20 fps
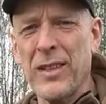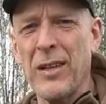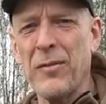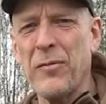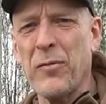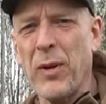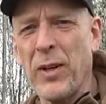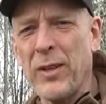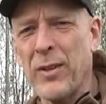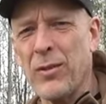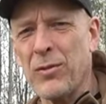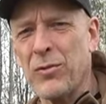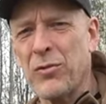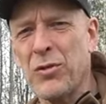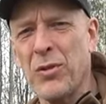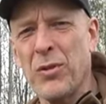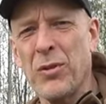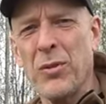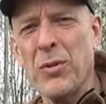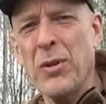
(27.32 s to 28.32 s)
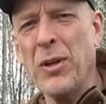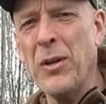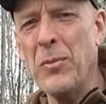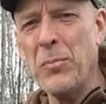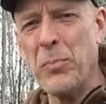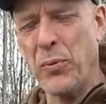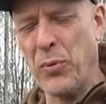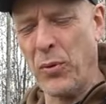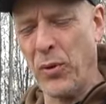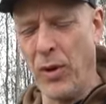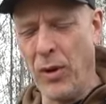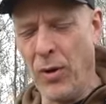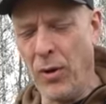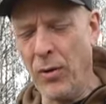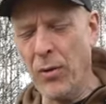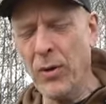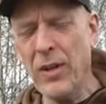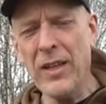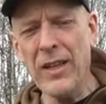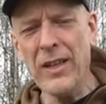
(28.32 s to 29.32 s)
F102
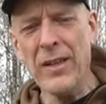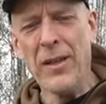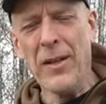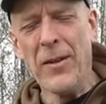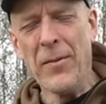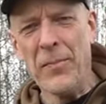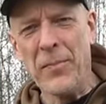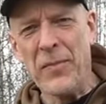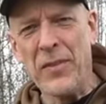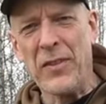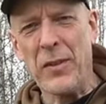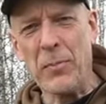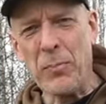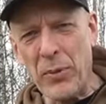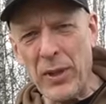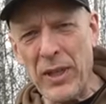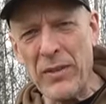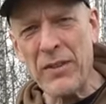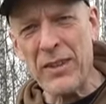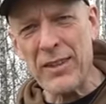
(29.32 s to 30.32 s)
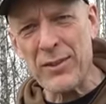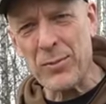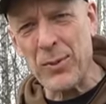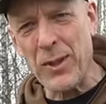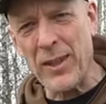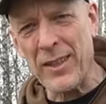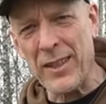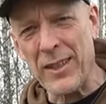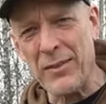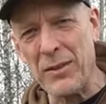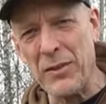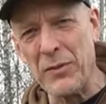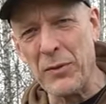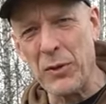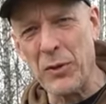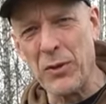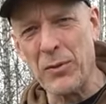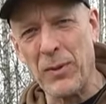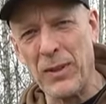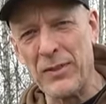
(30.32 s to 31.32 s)
Pro. The previous one I
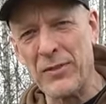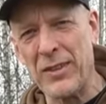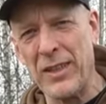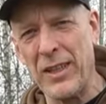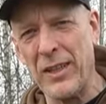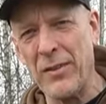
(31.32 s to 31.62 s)
reviewed was the